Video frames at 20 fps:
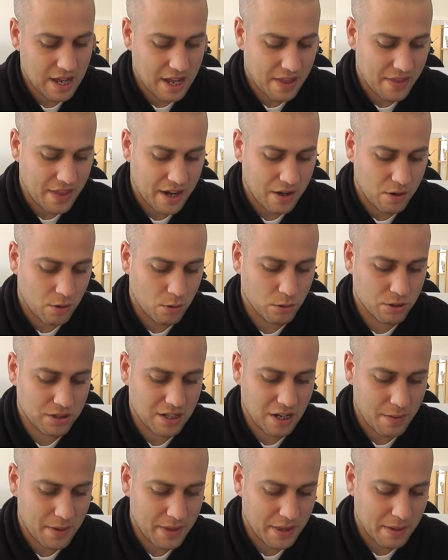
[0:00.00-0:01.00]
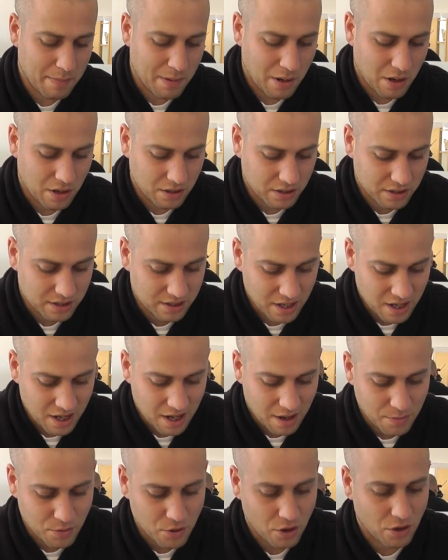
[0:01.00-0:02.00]
And then also in the box,
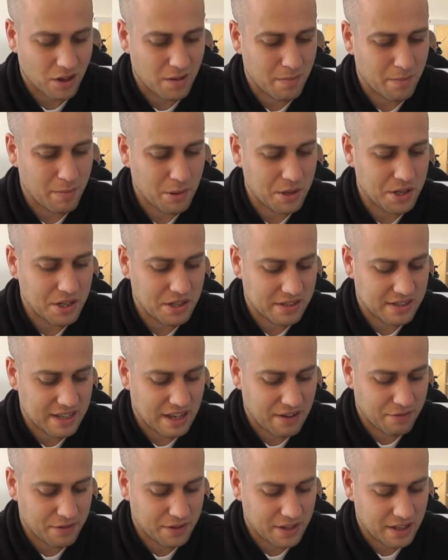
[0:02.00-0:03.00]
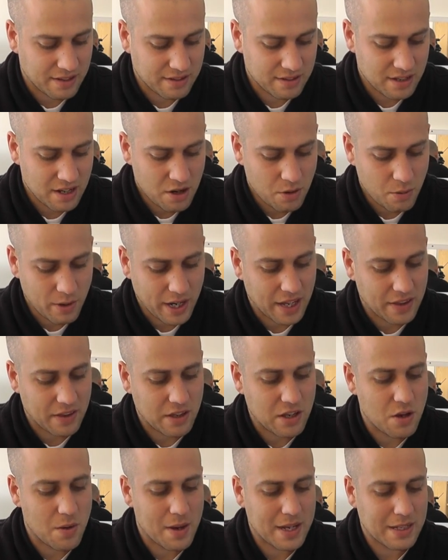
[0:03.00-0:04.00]
I'm not going to bore you to death with this, we get
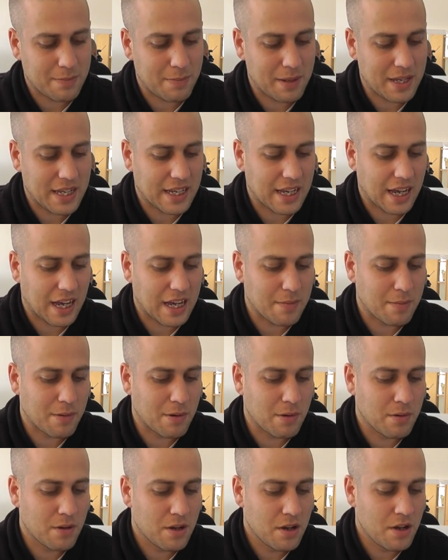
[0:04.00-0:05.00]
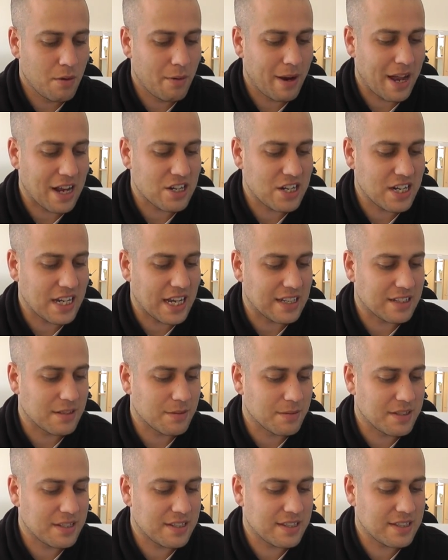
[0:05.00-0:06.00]
the USB cable. We actually get
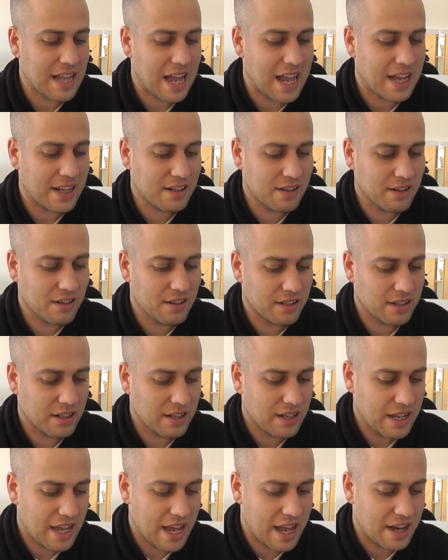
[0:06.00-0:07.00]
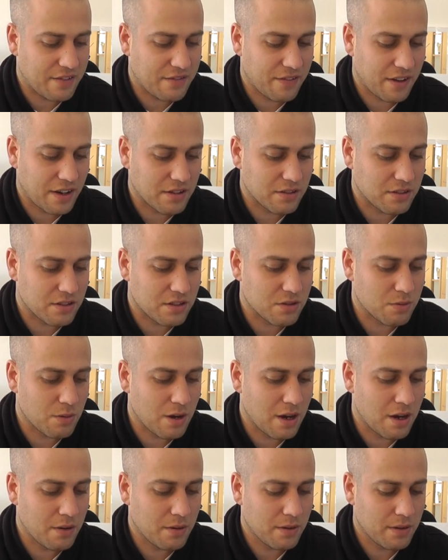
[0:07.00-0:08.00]
some standard headphones as
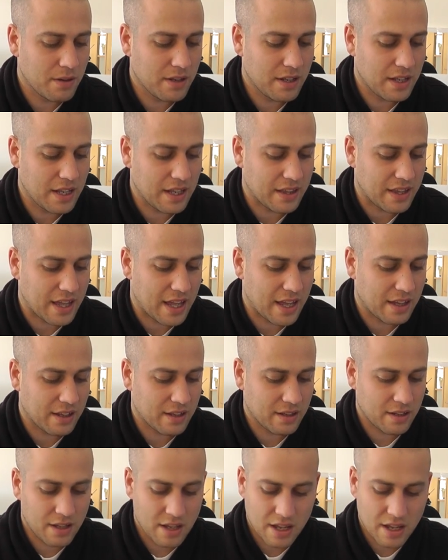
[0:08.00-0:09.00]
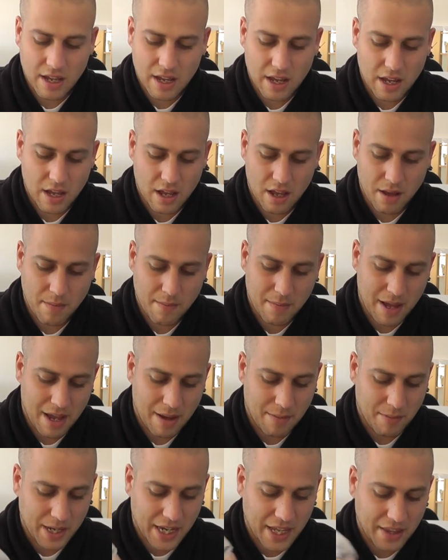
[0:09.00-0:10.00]
well in there,
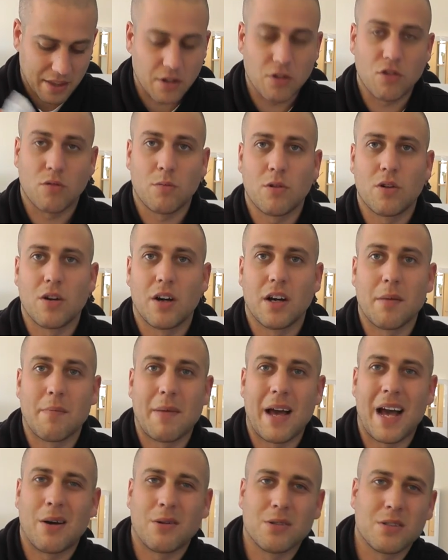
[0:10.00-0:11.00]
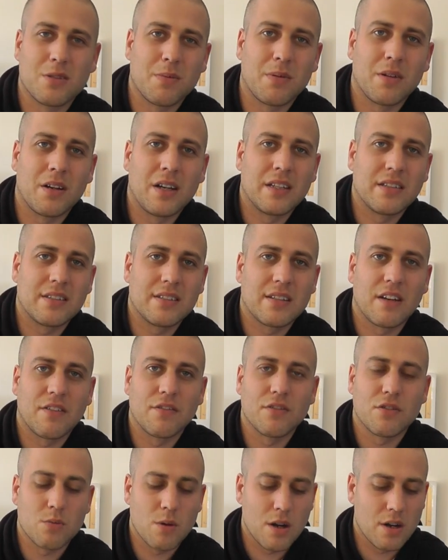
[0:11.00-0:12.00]
and we get the normal kind of power supply and
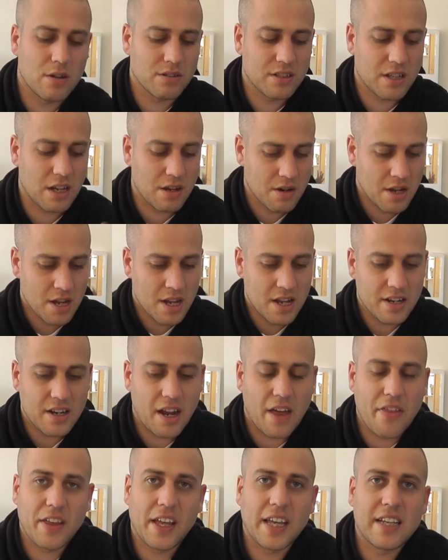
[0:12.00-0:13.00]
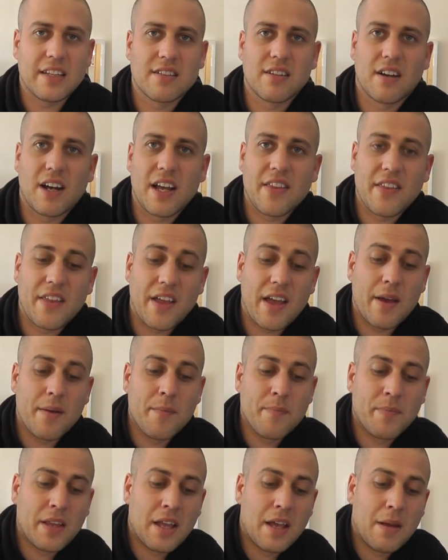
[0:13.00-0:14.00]
stuff as well, so nothing exciting
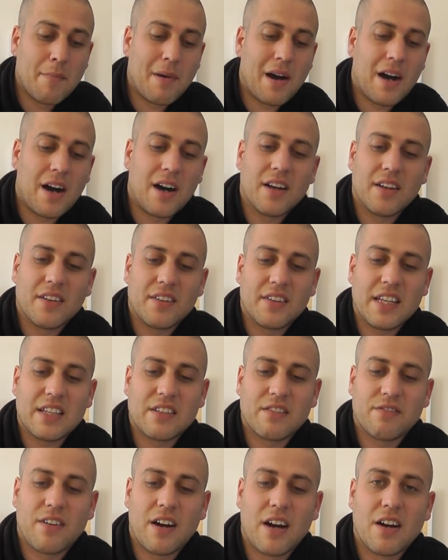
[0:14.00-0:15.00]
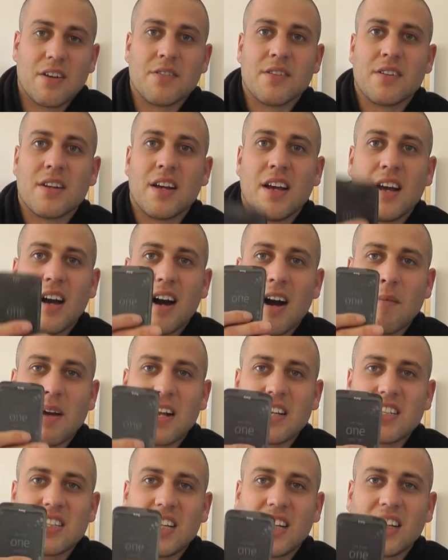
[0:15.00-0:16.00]
there. But this phone, I'm
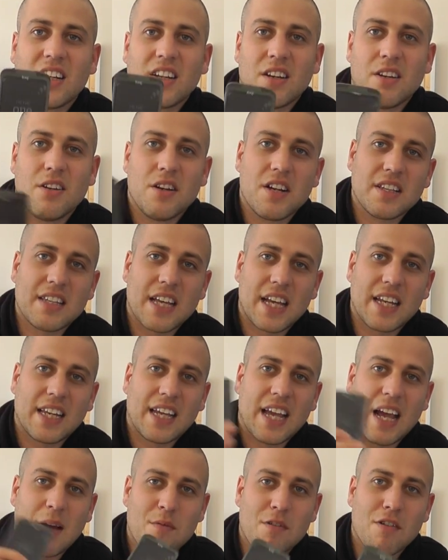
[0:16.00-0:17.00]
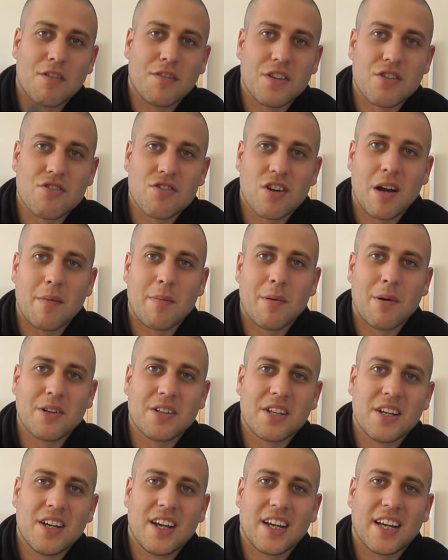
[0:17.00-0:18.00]
actually going to take the camera off the
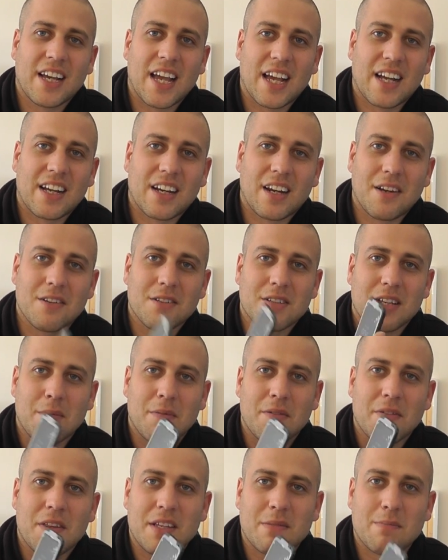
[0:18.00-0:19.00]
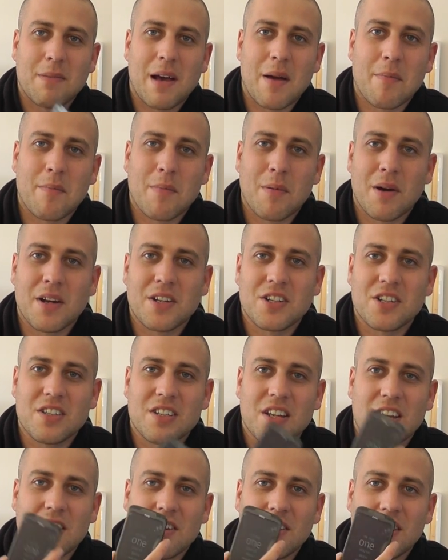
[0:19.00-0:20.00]
tripod and get a close up of this bad boy
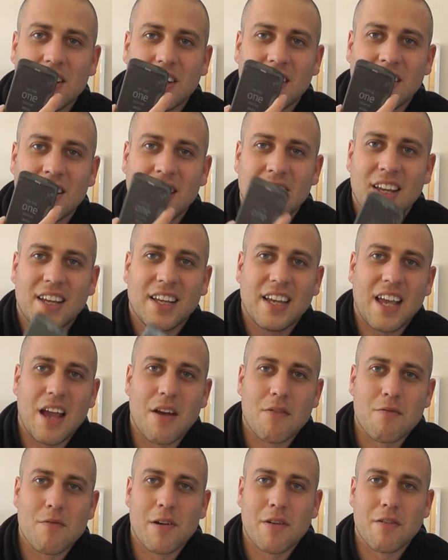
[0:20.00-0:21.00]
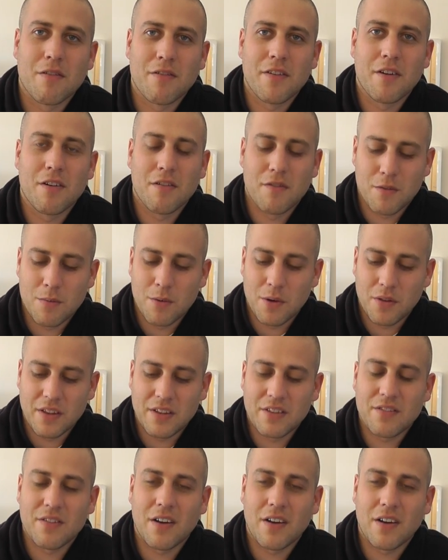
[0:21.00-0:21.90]
just so you can get a real feel for what this